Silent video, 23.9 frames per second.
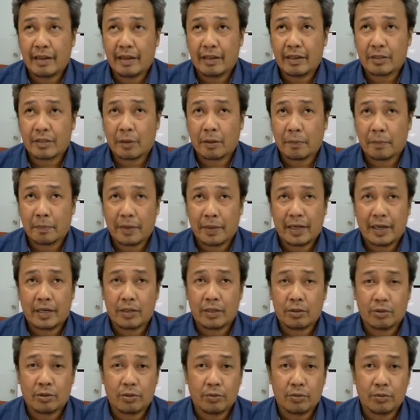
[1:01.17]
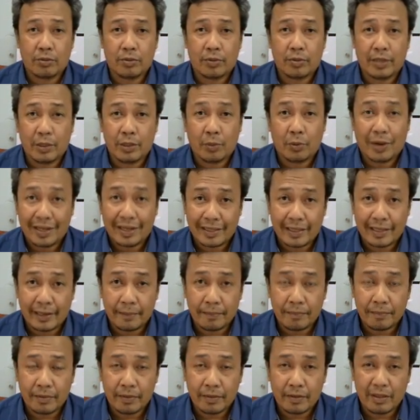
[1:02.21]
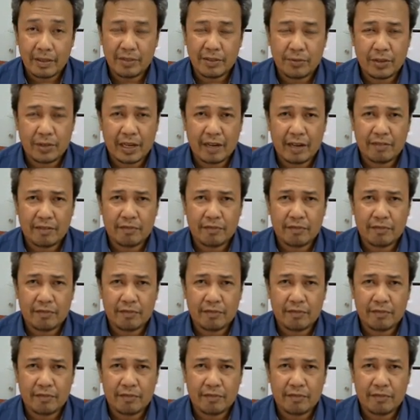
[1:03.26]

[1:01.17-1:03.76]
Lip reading: compared to the wild type. If you have